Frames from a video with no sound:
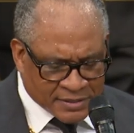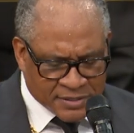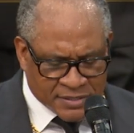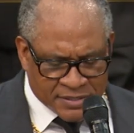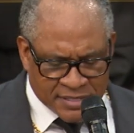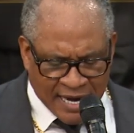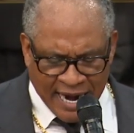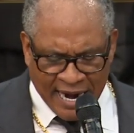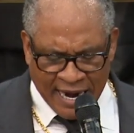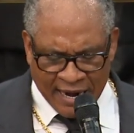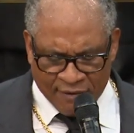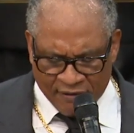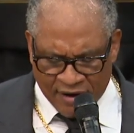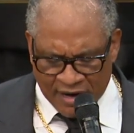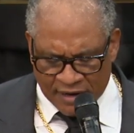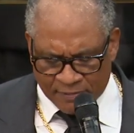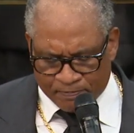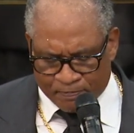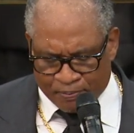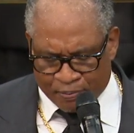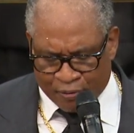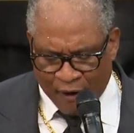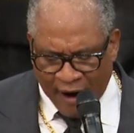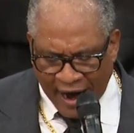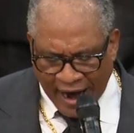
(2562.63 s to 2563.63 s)
David
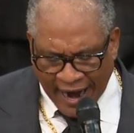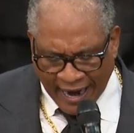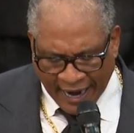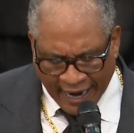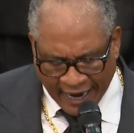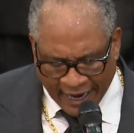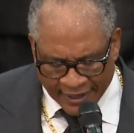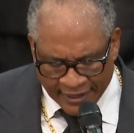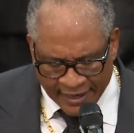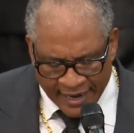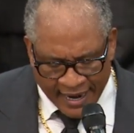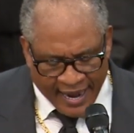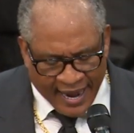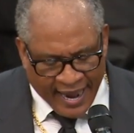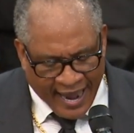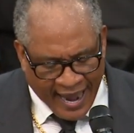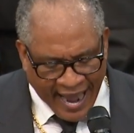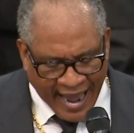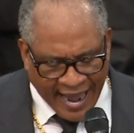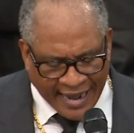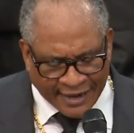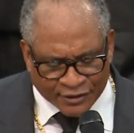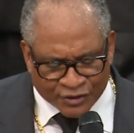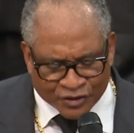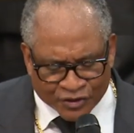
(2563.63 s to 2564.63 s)
prayed
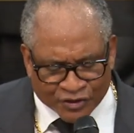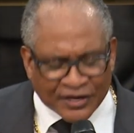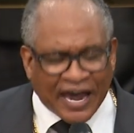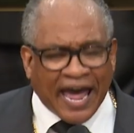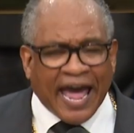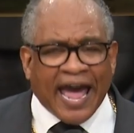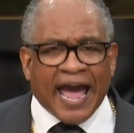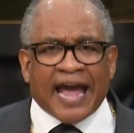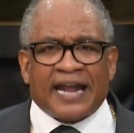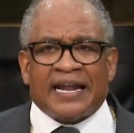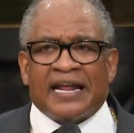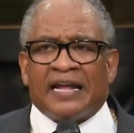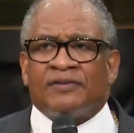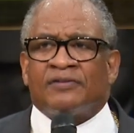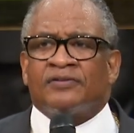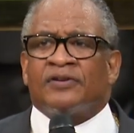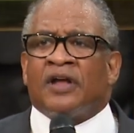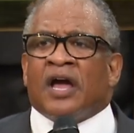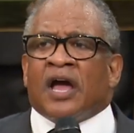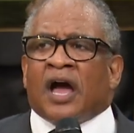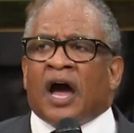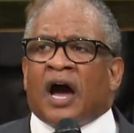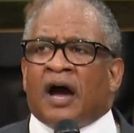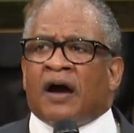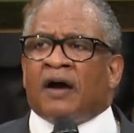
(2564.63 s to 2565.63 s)
and said in
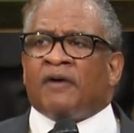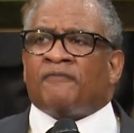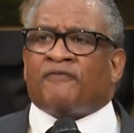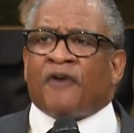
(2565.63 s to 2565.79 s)
uh,